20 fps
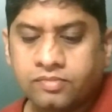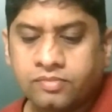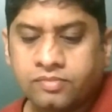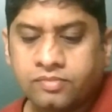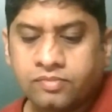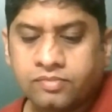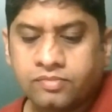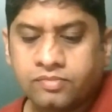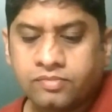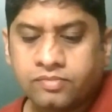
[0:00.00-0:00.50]

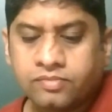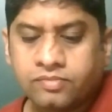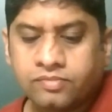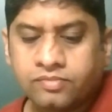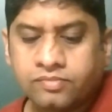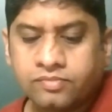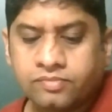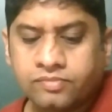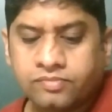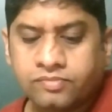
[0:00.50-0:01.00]

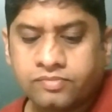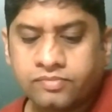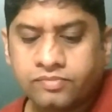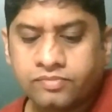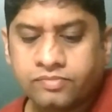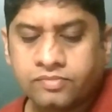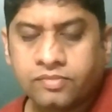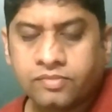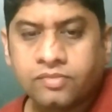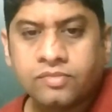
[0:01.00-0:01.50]

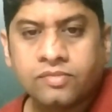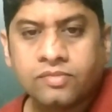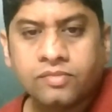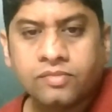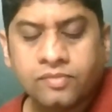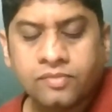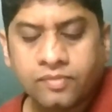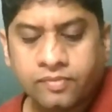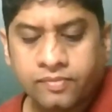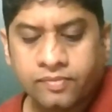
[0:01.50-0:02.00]

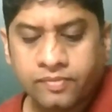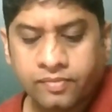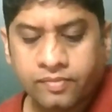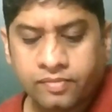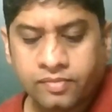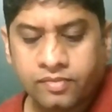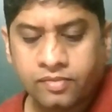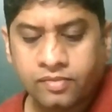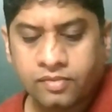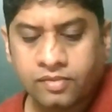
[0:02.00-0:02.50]

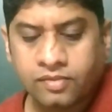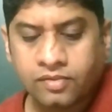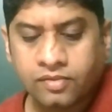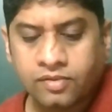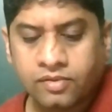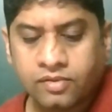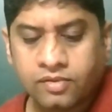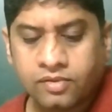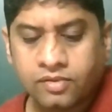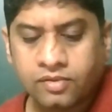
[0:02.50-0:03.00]

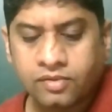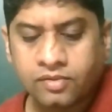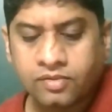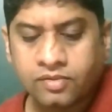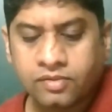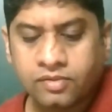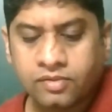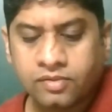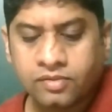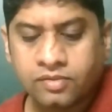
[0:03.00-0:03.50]

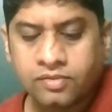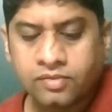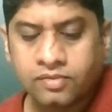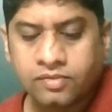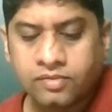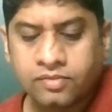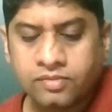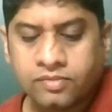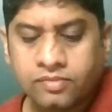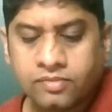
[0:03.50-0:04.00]

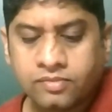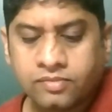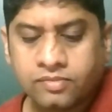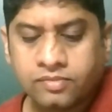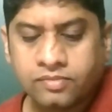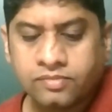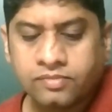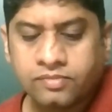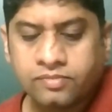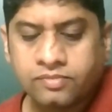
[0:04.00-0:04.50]

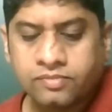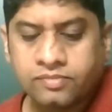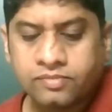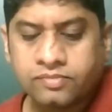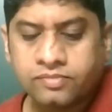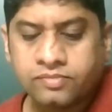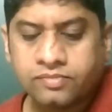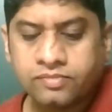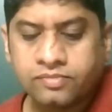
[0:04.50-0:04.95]
Nobody speaks.